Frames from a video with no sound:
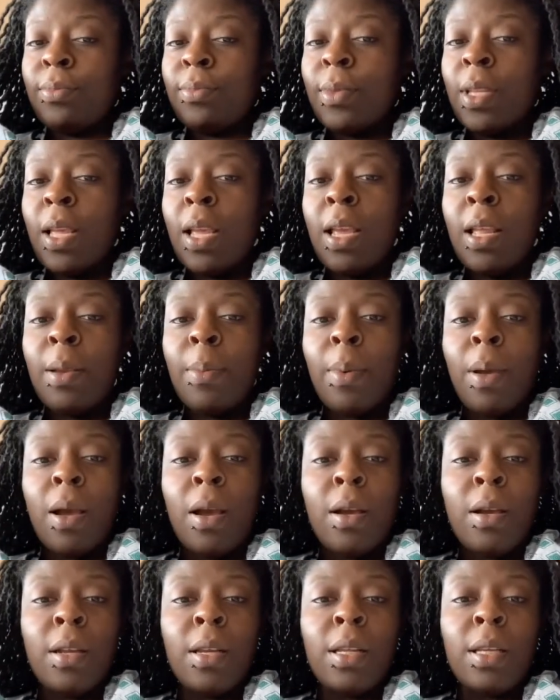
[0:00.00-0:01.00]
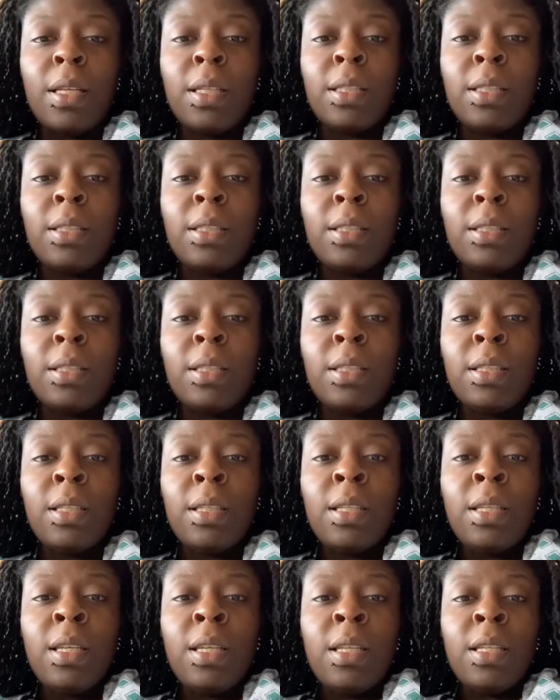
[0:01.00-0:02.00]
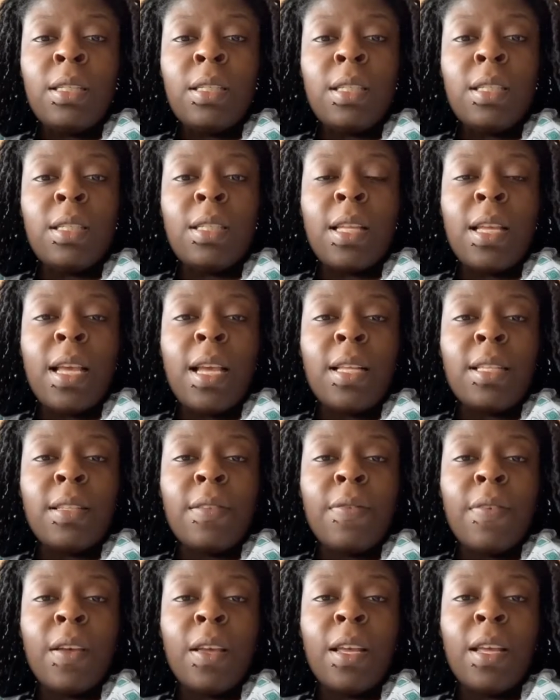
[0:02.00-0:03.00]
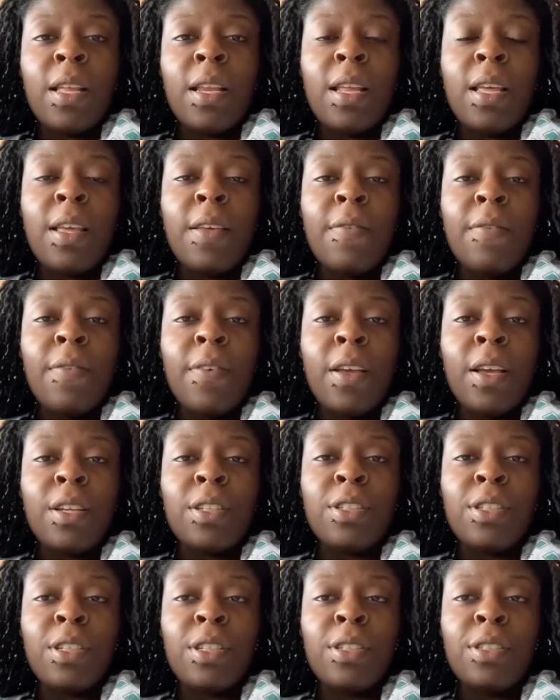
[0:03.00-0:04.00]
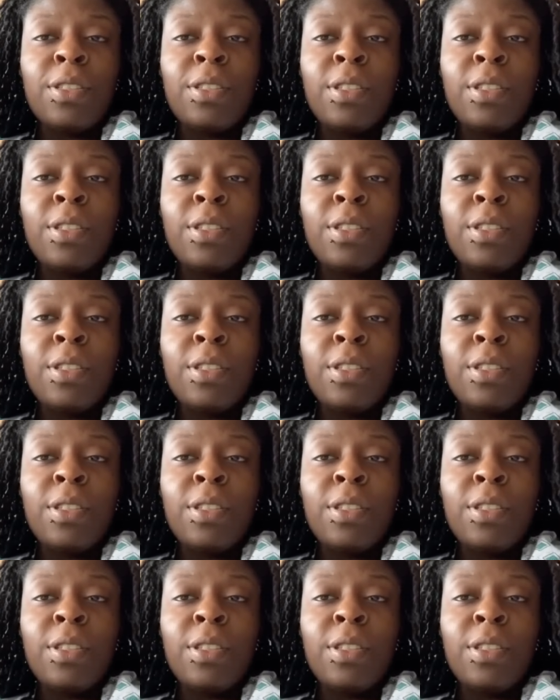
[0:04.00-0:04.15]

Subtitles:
antibiotics, just in case if I get an infection.